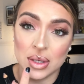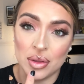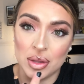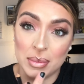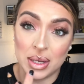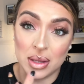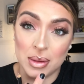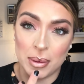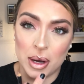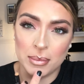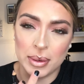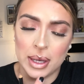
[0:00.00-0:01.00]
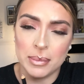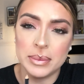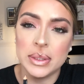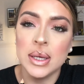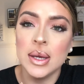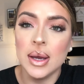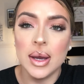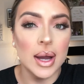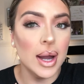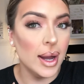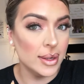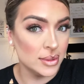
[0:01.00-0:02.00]
on the middle of the bottom lips,
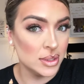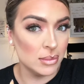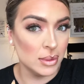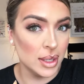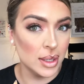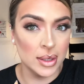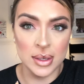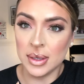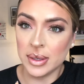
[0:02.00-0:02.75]
and to me